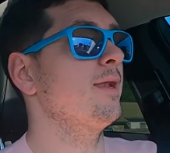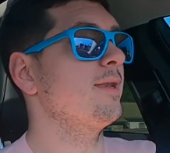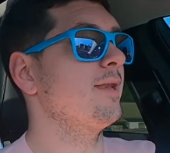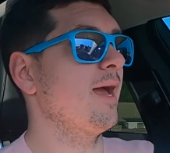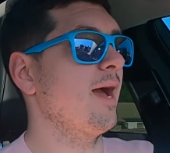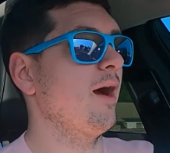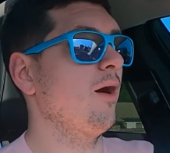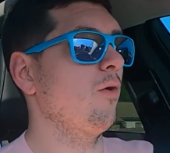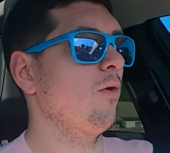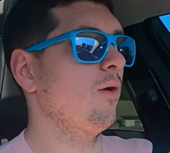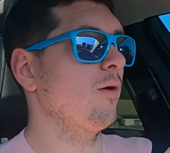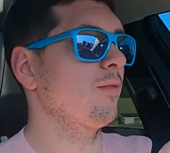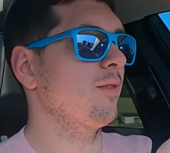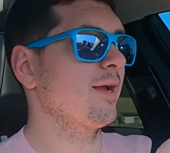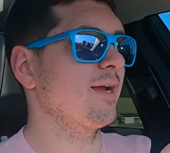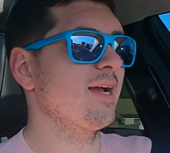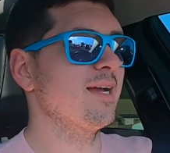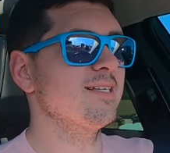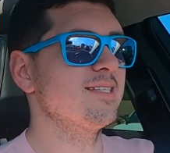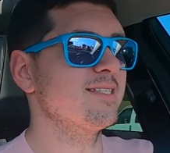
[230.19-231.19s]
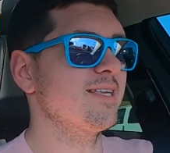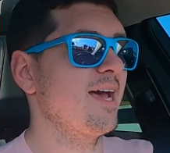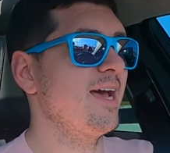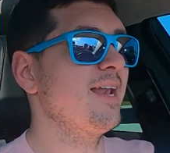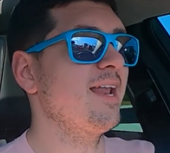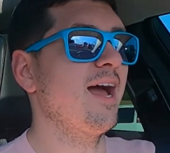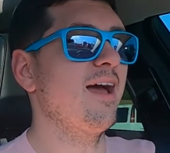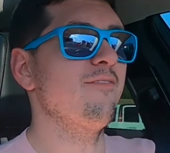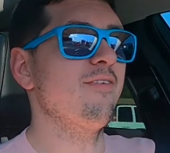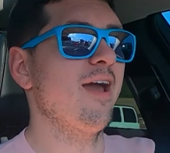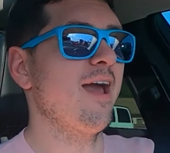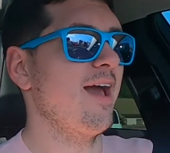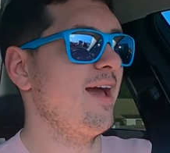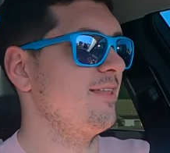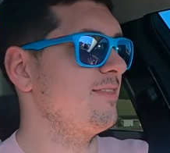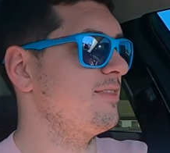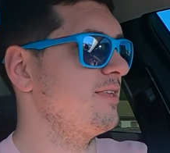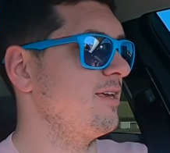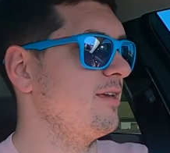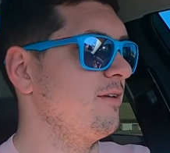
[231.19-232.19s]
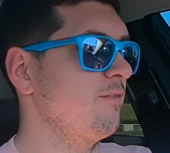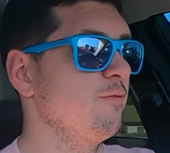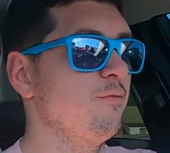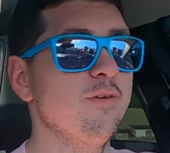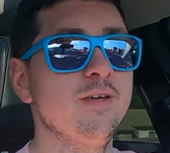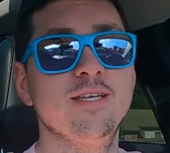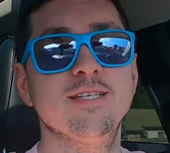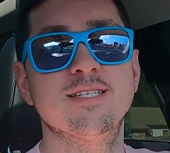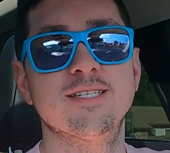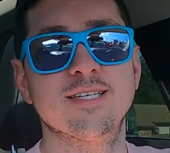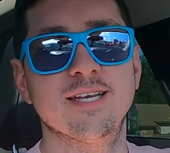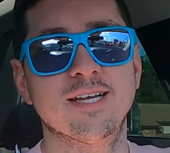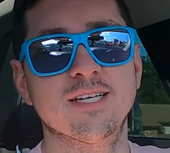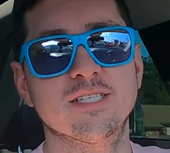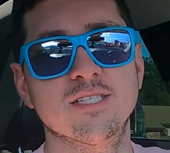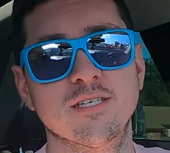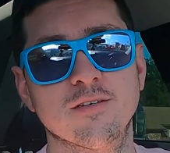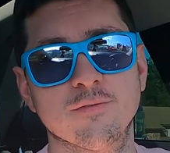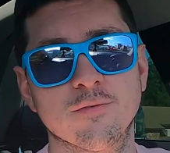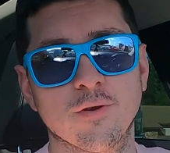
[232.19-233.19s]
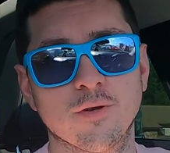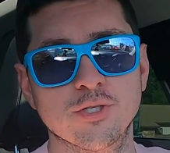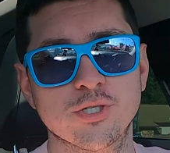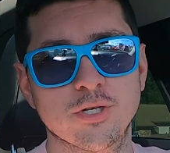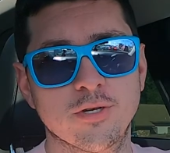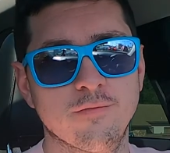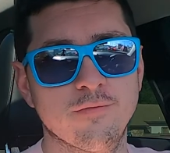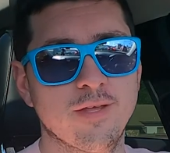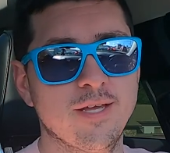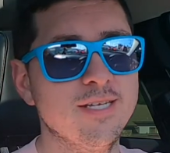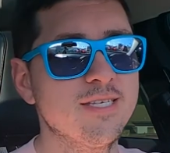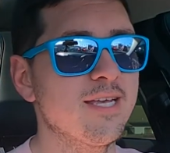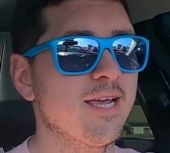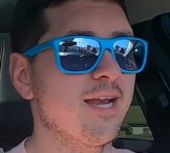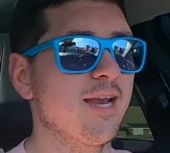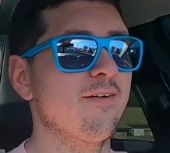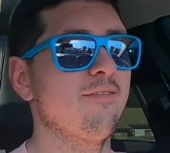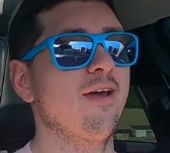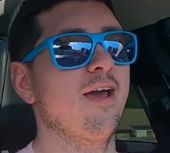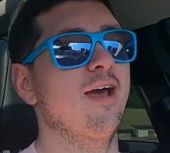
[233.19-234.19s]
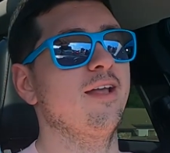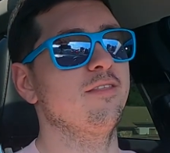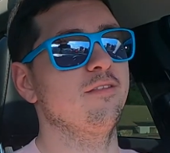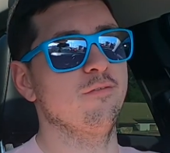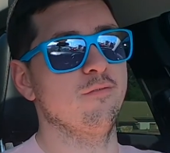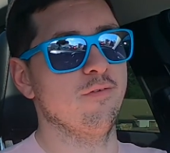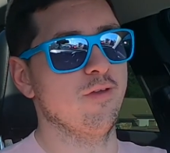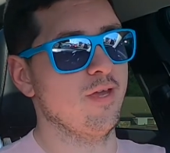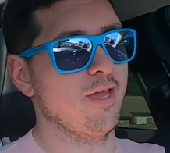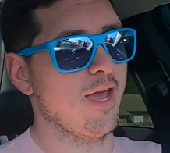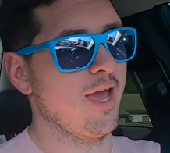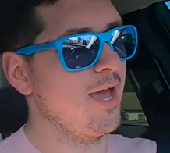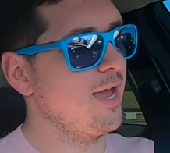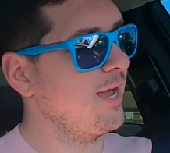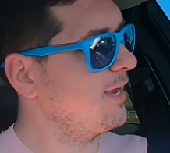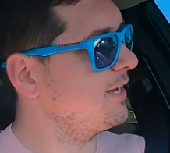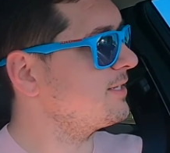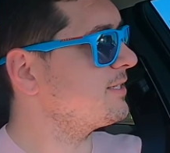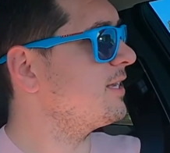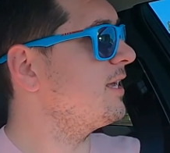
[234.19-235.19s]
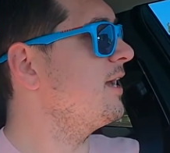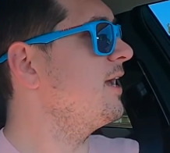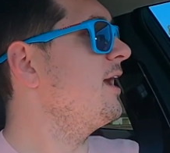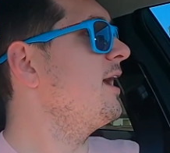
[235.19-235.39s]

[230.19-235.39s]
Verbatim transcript: Now, like I said, I've had the V six version of this, and I've had the V eight,